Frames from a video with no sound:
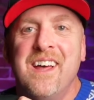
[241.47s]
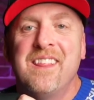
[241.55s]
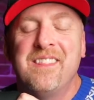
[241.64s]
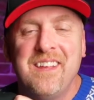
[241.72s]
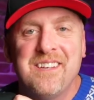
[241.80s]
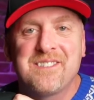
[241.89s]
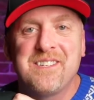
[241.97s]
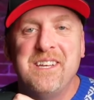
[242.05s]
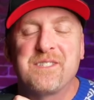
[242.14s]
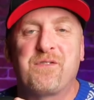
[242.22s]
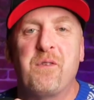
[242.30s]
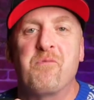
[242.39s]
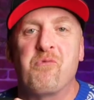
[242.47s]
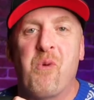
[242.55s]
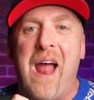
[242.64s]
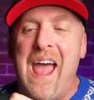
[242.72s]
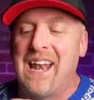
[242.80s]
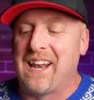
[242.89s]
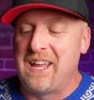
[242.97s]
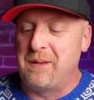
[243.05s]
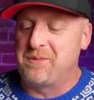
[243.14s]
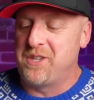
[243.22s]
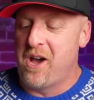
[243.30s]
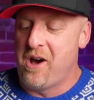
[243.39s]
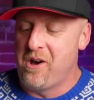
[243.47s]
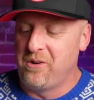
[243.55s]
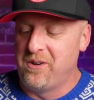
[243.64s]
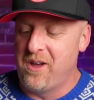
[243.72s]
This is from Rat Lips. Y'all